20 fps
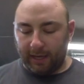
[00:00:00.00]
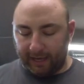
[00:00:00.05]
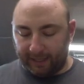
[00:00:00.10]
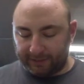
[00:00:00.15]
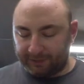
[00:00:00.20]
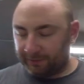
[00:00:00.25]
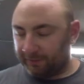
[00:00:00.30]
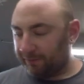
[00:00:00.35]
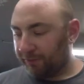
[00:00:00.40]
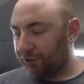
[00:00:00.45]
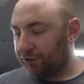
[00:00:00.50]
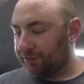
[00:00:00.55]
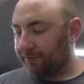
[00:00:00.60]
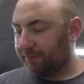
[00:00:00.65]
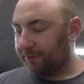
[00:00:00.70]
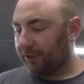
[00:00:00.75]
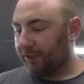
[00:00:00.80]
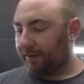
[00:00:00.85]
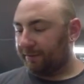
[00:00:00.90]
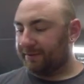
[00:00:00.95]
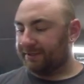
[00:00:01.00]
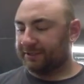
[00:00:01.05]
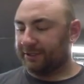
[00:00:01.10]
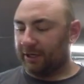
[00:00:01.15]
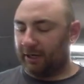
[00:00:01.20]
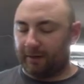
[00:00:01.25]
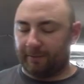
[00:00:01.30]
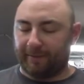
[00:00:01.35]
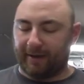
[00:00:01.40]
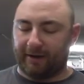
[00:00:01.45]
And so what I'm going to do is I'm going to hook up this
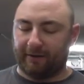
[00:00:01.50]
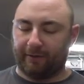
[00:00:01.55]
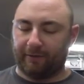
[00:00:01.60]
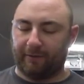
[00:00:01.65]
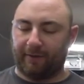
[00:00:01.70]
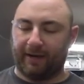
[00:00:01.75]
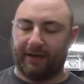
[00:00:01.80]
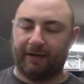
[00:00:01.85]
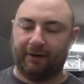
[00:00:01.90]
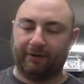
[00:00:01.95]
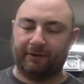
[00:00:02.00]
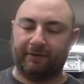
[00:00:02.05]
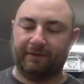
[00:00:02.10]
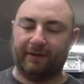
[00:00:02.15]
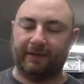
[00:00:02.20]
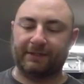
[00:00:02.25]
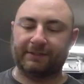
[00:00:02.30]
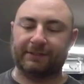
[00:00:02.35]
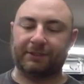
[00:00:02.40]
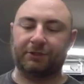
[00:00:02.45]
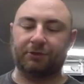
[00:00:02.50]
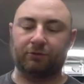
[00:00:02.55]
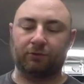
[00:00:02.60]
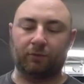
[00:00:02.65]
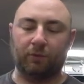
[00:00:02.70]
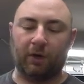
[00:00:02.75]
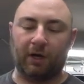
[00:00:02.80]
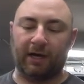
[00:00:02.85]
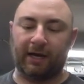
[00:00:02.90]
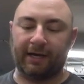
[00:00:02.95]
car battery right here to this, and you'll
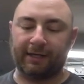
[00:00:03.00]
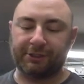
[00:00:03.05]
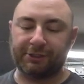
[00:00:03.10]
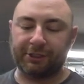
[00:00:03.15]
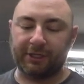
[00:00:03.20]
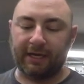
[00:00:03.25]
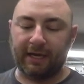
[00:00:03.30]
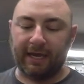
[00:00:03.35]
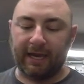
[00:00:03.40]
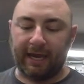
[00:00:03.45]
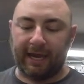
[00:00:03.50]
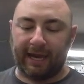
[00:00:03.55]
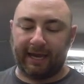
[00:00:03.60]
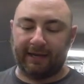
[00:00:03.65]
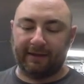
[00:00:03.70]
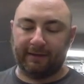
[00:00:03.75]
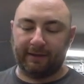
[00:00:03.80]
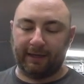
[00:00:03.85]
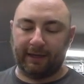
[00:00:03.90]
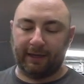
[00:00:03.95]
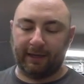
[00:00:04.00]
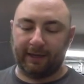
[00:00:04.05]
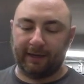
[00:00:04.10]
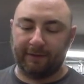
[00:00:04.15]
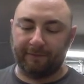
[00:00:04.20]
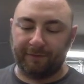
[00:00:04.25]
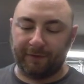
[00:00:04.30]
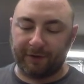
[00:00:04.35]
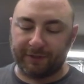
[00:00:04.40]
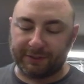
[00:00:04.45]
watch. And
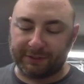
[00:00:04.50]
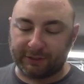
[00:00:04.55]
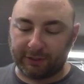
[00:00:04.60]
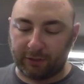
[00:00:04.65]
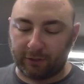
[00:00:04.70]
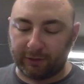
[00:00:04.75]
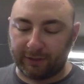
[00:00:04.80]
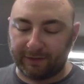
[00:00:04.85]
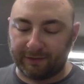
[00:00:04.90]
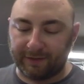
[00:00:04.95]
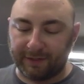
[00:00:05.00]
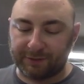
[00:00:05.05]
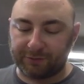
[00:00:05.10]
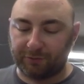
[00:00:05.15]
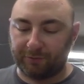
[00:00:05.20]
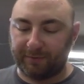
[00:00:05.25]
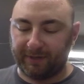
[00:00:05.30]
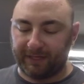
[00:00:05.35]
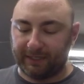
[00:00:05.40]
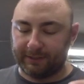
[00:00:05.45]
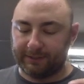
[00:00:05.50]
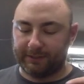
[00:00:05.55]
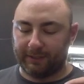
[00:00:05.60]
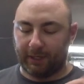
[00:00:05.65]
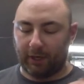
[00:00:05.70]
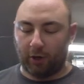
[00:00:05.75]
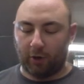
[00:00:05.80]
very slowly, this will begin to